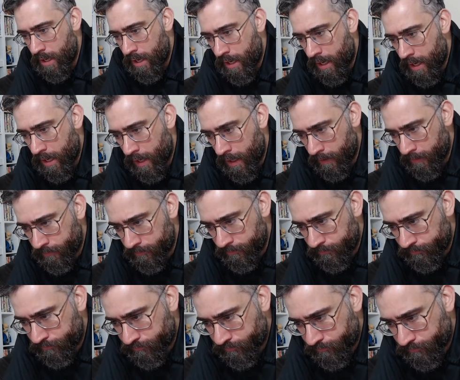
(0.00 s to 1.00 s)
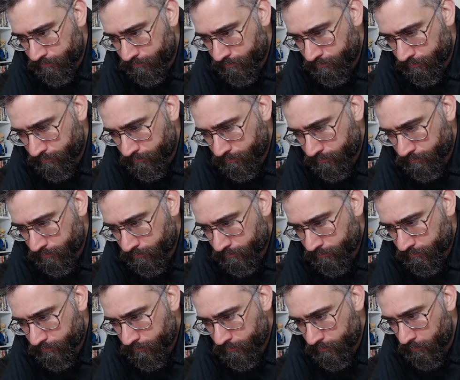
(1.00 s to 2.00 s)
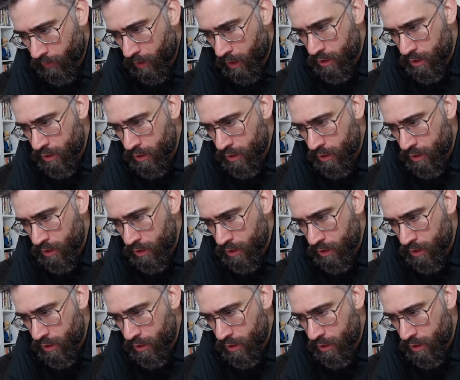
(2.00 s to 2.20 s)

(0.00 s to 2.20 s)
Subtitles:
I